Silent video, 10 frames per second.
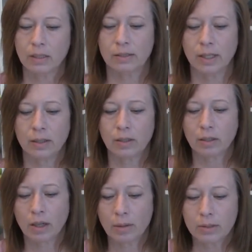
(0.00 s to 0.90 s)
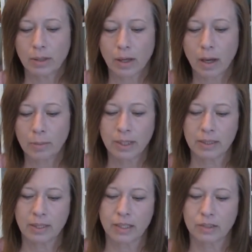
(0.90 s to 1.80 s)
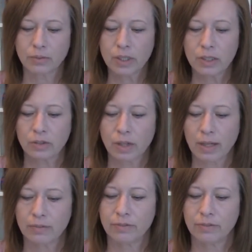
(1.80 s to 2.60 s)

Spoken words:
said her hubby takes freeze-dried